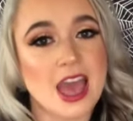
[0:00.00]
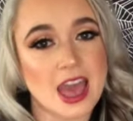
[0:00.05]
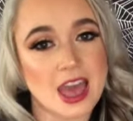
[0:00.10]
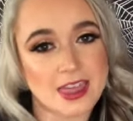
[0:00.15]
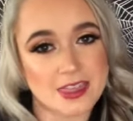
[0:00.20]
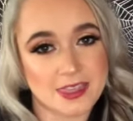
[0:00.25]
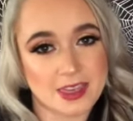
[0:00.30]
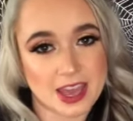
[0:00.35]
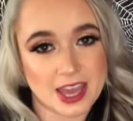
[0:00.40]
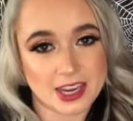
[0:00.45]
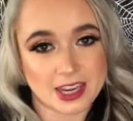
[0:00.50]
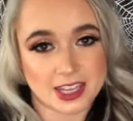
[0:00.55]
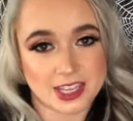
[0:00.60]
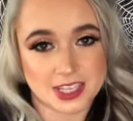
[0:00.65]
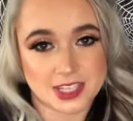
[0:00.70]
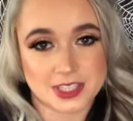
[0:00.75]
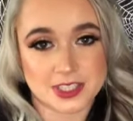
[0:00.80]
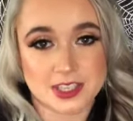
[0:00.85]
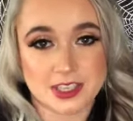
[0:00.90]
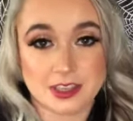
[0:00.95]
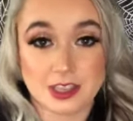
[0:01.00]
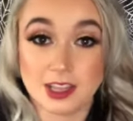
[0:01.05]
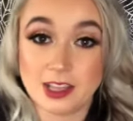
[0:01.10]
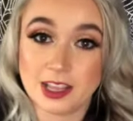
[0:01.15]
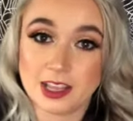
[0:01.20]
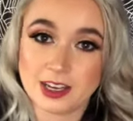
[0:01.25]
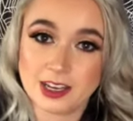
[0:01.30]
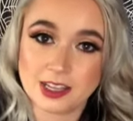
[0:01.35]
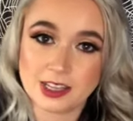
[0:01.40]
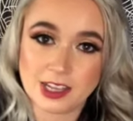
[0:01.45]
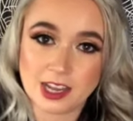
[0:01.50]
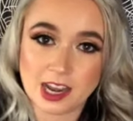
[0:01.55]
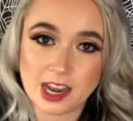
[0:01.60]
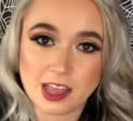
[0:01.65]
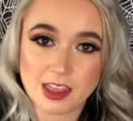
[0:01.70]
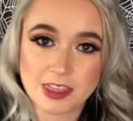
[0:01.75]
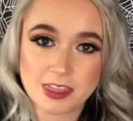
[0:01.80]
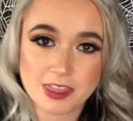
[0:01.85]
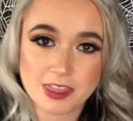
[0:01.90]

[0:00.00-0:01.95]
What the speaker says: and that is the Lady Lilith.